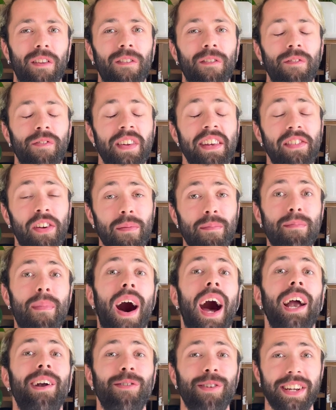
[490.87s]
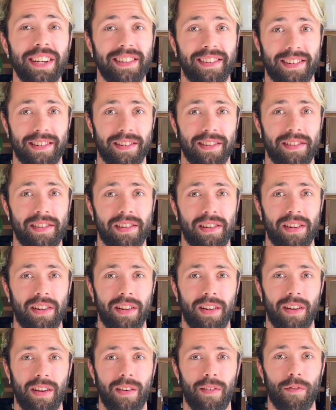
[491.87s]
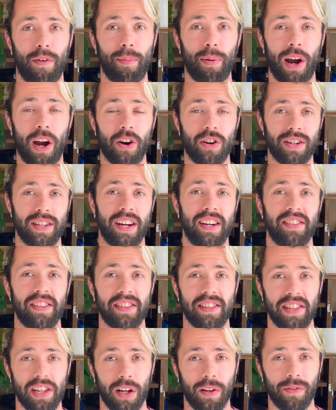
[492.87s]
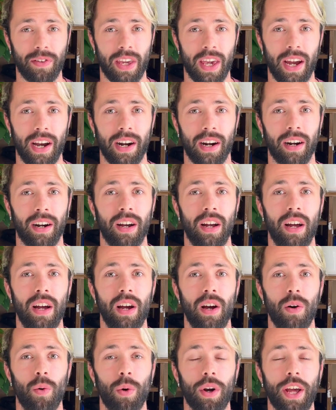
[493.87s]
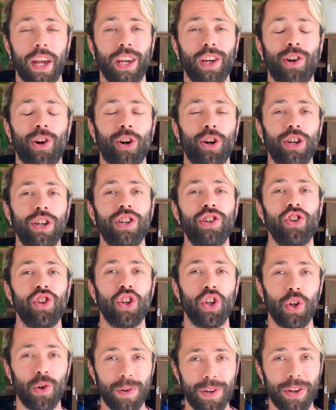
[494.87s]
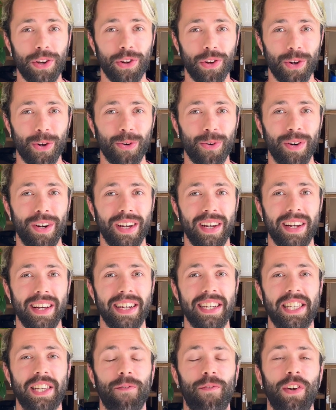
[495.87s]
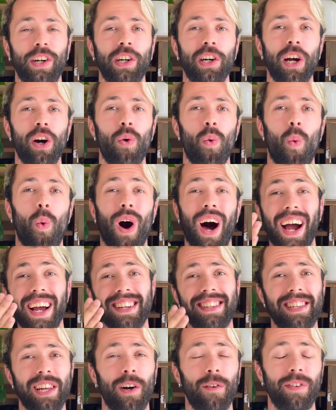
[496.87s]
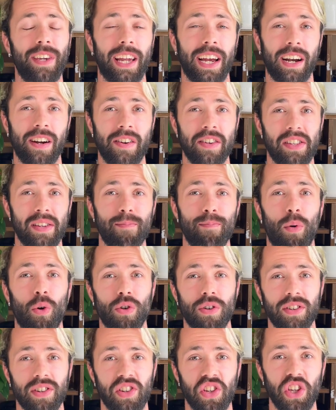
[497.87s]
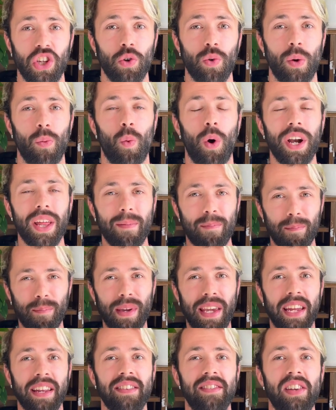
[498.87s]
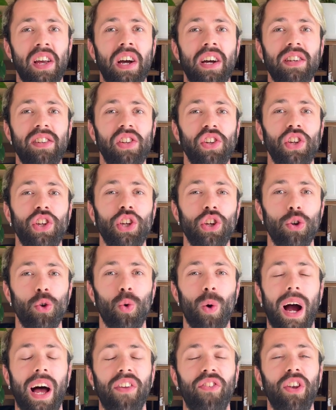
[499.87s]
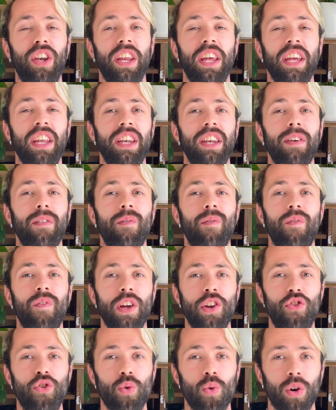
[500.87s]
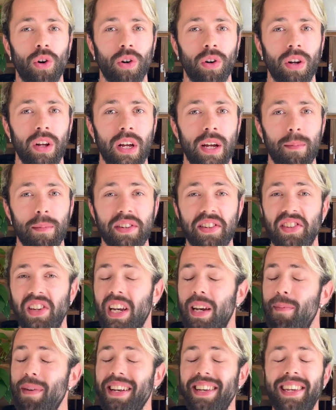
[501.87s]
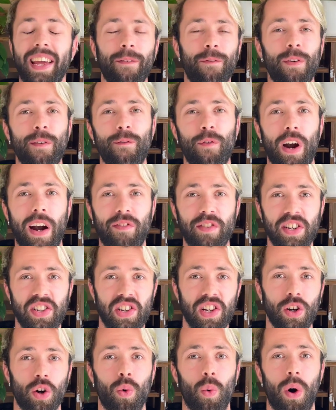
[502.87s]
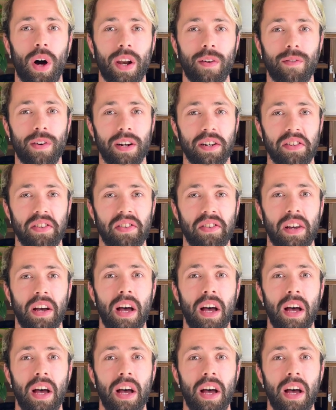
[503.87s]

these are my reasons for prioritizing self-care. What I encourage you to do is to figure out why self-care is important to you and what it means to you as an individual. Because it's going to be different for every single one of us.